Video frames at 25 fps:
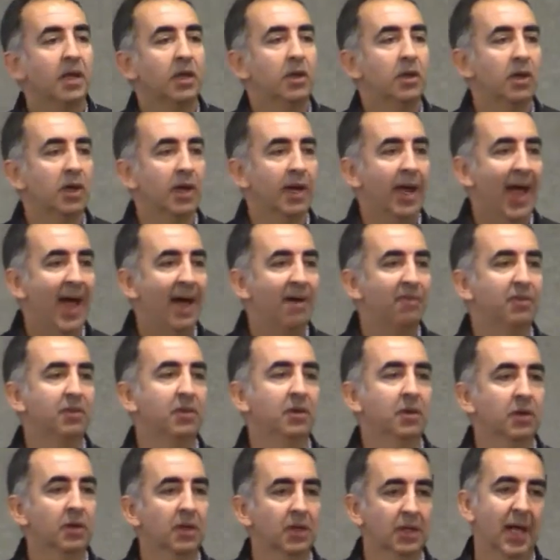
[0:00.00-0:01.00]
You're going to have
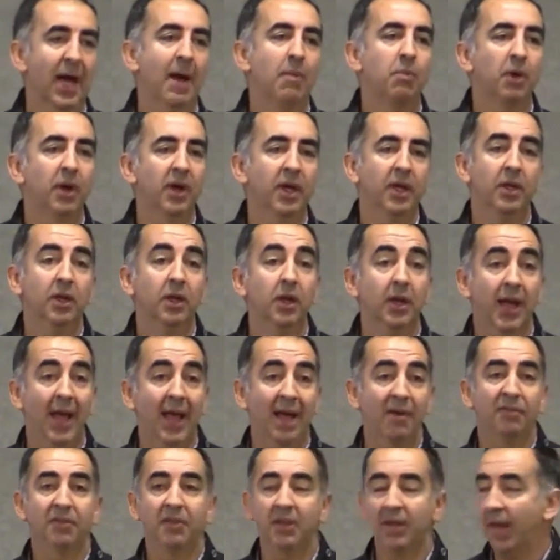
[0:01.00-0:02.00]
to collaborate. You're going to
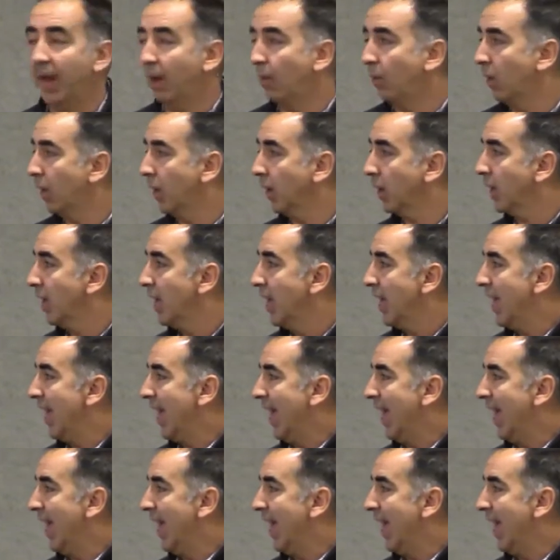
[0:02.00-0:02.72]
have to network.